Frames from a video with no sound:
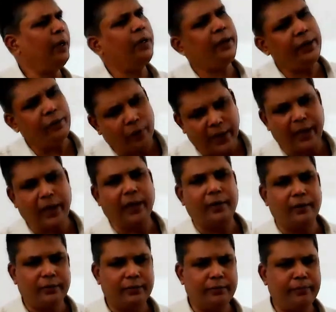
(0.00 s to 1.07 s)
But
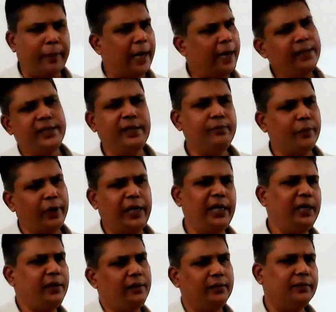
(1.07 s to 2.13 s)
okay, managing
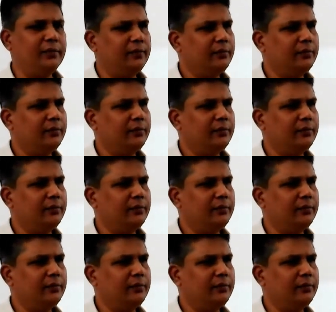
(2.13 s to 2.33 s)
money.